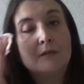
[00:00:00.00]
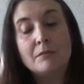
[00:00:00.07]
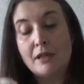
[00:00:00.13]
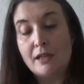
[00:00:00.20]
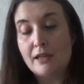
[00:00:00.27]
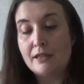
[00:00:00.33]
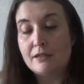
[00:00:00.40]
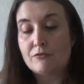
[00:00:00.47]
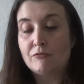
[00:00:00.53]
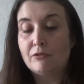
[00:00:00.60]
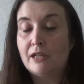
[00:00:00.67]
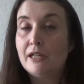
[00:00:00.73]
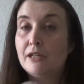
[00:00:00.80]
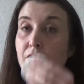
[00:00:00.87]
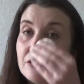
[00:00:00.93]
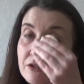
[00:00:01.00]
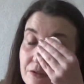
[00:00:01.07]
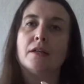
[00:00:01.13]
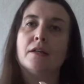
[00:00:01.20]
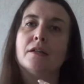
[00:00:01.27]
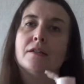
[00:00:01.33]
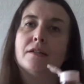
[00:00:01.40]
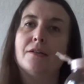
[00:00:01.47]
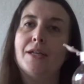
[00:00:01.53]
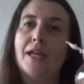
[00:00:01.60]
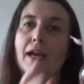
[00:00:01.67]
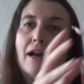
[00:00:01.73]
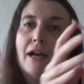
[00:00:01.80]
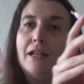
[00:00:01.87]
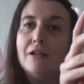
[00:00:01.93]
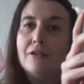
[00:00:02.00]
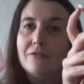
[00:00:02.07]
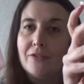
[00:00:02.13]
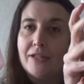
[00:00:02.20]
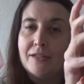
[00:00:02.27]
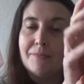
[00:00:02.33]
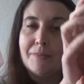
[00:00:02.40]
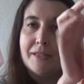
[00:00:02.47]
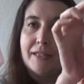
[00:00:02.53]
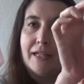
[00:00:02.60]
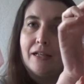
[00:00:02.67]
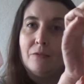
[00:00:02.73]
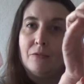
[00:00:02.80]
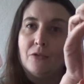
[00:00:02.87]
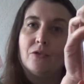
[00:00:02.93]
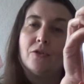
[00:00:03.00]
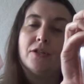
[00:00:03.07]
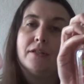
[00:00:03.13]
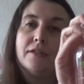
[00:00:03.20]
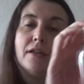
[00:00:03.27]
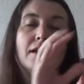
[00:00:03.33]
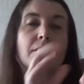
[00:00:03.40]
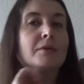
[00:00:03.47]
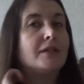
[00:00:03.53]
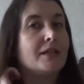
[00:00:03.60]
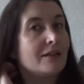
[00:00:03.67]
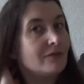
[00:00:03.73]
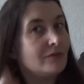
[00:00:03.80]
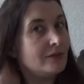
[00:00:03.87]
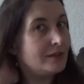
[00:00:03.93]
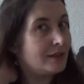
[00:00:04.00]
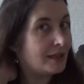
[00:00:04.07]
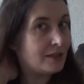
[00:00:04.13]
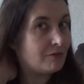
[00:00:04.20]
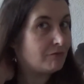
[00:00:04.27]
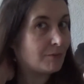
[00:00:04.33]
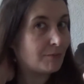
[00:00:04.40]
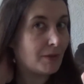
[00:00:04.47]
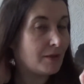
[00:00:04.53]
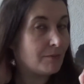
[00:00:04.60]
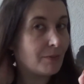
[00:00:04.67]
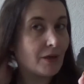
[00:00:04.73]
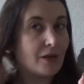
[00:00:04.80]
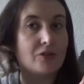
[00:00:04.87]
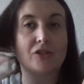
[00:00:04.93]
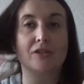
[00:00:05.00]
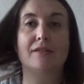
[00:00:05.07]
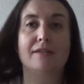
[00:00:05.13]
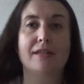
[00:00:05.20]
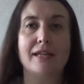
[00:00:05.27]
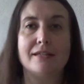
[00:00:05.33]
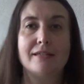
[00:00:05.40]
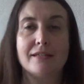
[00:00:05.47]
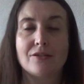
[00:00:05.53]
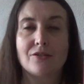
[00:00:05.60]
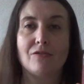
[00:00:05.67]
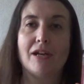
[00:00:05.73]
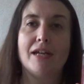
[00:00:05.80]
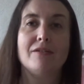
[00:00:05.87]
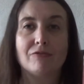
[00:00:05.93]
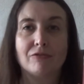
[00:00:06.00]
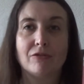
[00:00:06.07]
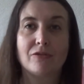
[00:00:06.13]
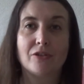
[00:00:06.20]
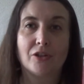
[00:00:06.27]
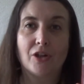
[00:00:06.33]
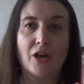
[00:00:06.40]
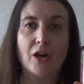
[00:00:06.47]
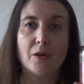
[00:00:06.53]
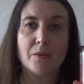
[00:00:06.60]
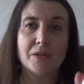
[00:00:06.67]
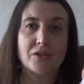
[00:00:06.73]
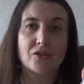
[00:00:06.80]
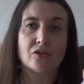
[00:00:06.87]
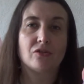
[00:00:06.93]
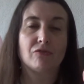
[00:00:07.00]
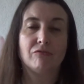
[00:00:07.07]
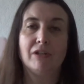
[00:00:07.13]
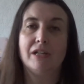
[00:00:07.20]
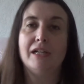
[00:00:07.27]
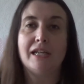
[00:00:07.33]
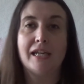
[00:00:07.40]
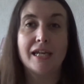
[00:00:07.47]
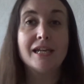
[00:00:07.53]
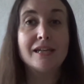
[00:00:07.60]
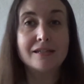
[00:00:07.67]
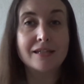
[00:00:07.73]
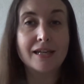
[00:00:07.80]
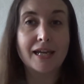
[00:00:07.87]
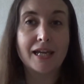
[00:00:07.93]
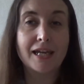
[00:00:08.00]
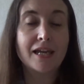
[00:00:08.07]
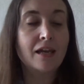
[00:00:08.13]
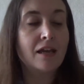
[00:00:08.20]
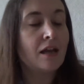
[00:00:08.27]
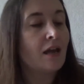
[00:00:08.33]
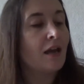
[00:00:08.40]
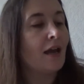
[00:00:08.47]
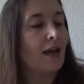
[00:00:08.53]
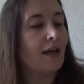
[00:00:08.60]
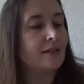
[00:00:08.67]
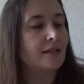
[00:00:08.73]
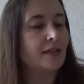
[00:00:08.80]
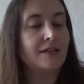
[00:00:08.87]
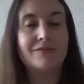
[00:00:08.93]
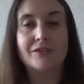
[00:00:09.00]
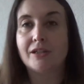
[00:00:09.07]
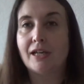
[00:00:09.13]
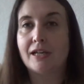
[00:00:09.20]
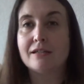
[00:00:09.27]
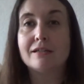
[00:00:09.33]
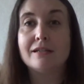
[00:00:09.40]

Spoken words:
it is really good. So yeah, I love these micellar waters. I would definitely repeat purchase this. It's great for on the go. It's just really easy, and it even gets